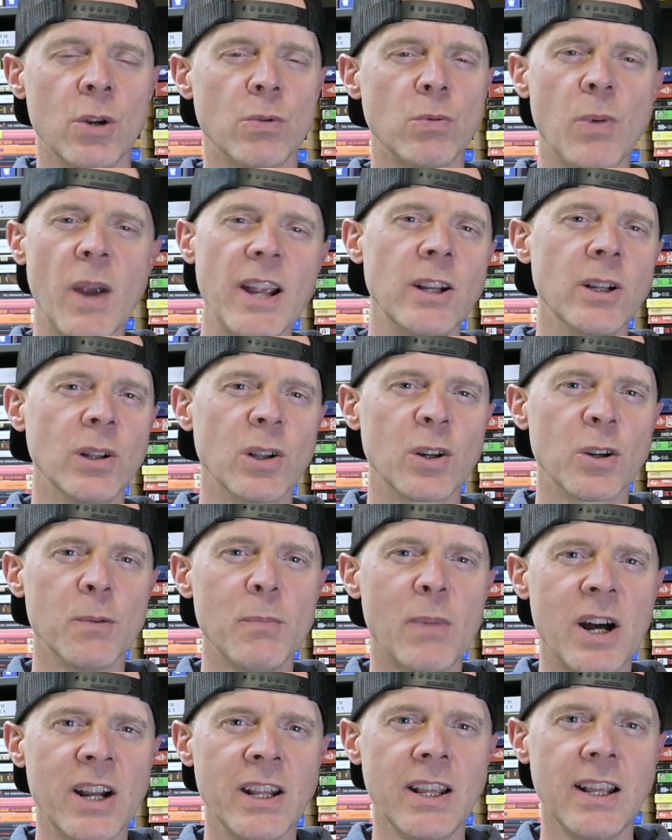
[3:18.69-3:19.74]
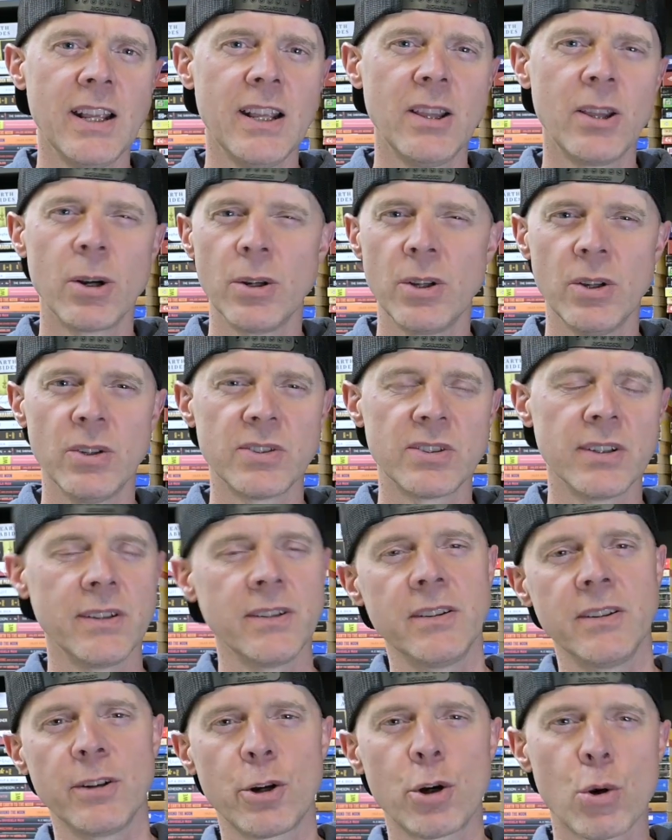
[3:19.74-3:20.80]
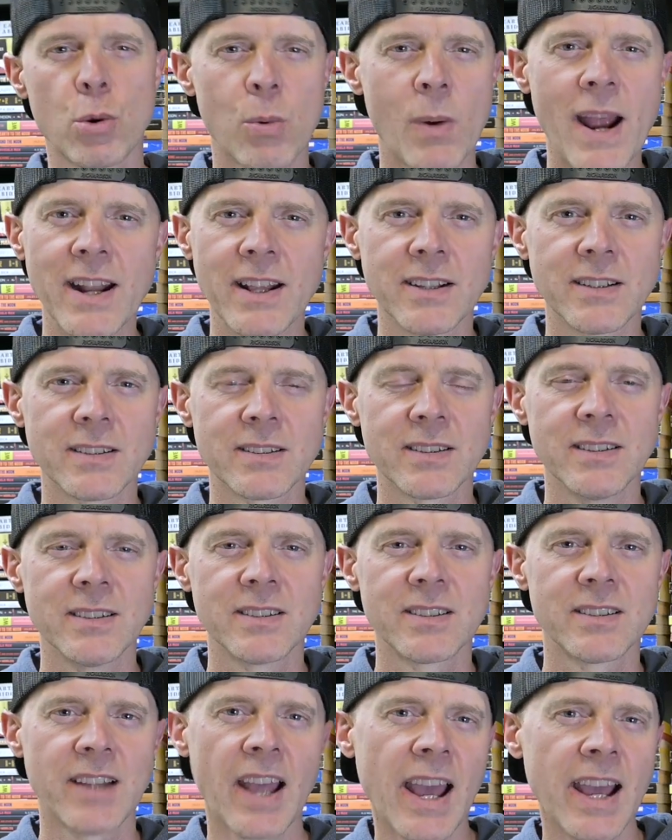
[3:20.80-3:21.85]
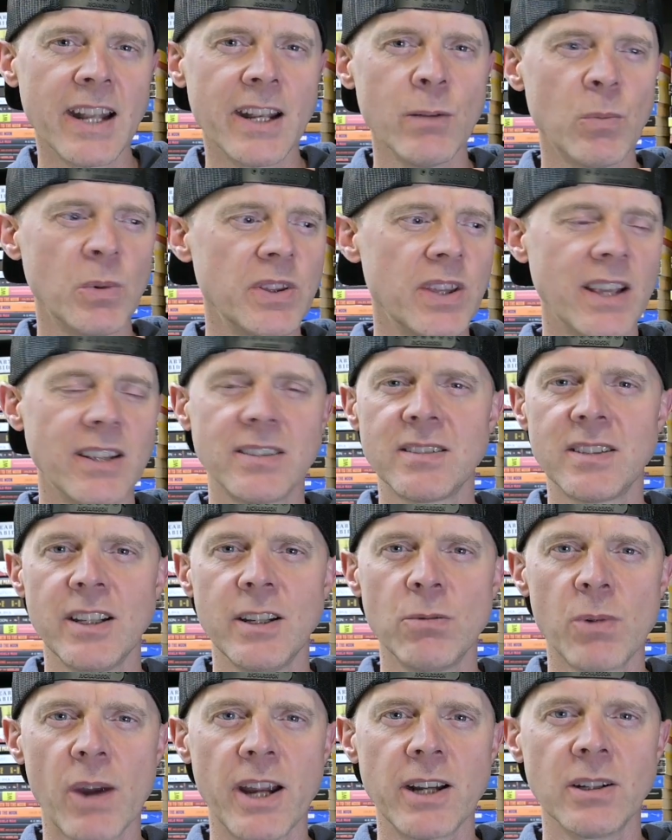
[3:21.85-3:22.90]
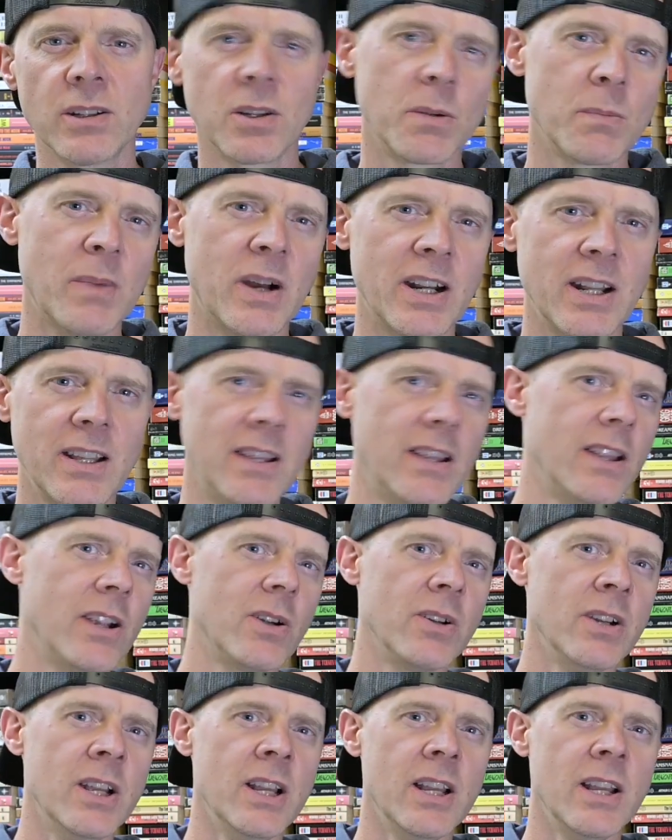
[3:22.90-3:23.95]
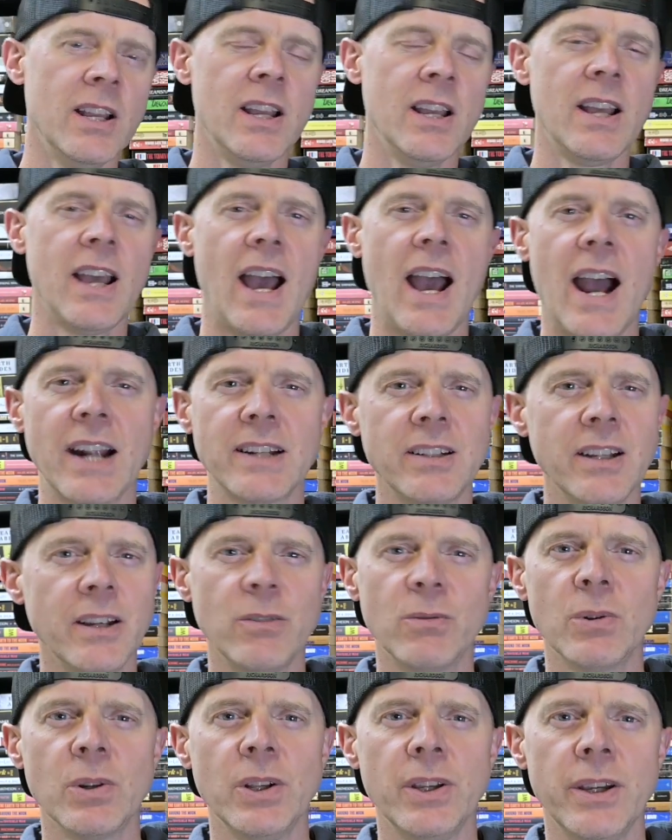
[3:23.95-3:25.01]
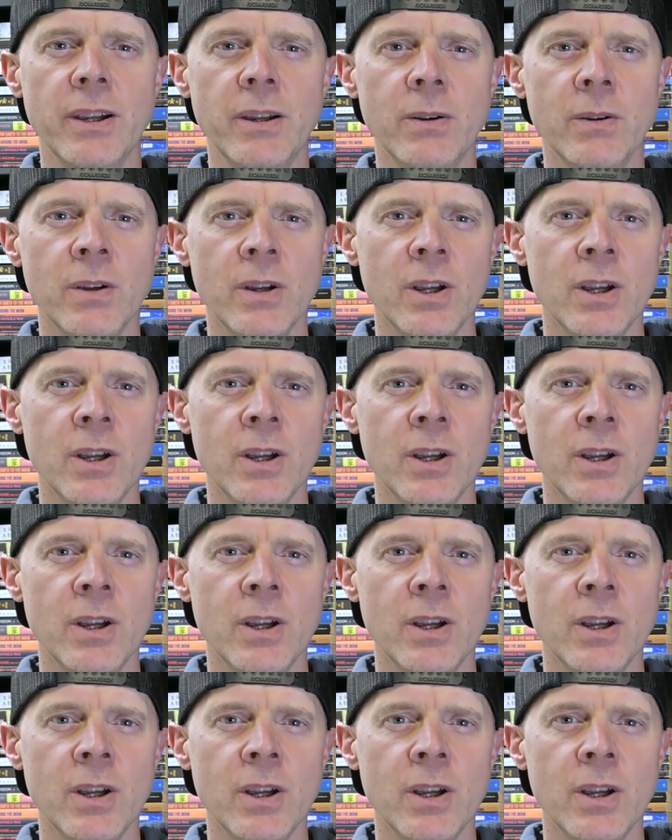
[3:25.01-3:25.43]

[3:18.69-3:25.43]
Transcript: regular money they're using credits instead and when they see regular money they're acting really